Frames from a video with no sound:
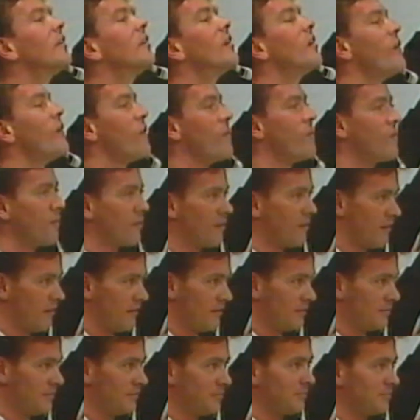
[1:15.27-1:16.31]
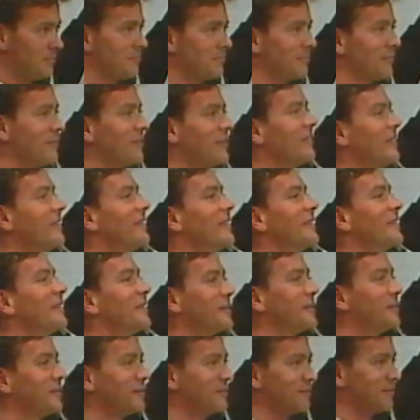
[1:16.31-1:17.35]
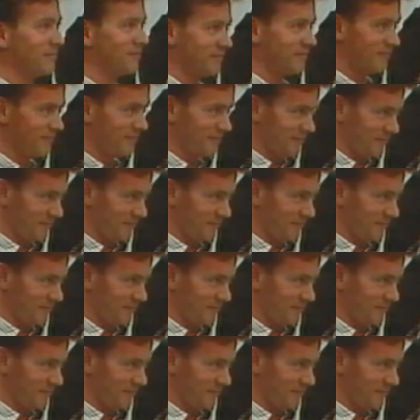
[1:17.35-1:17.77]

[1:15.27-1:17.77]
and then I know it's time to go for a station break, and we'll do it American